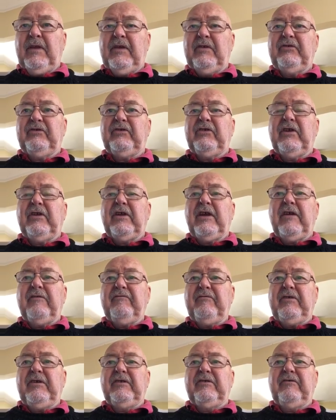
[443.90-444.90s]
is that
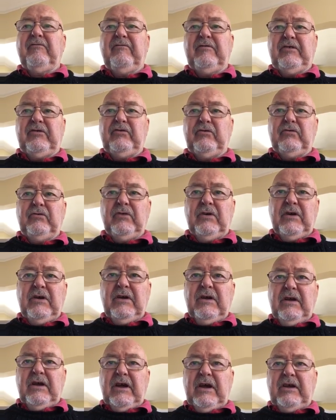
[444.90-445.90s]
every individual
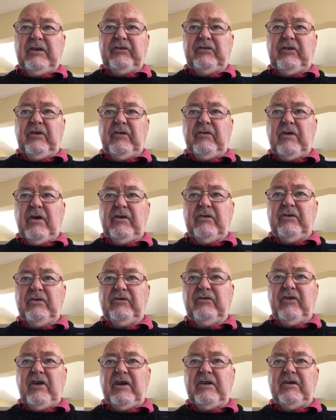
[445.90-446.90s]
has their own
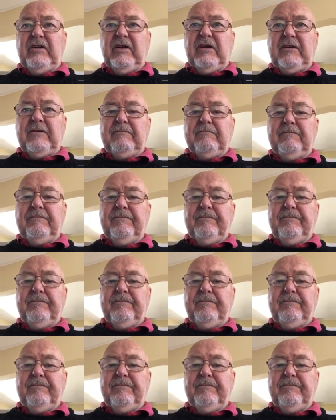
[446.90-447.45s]
agenda.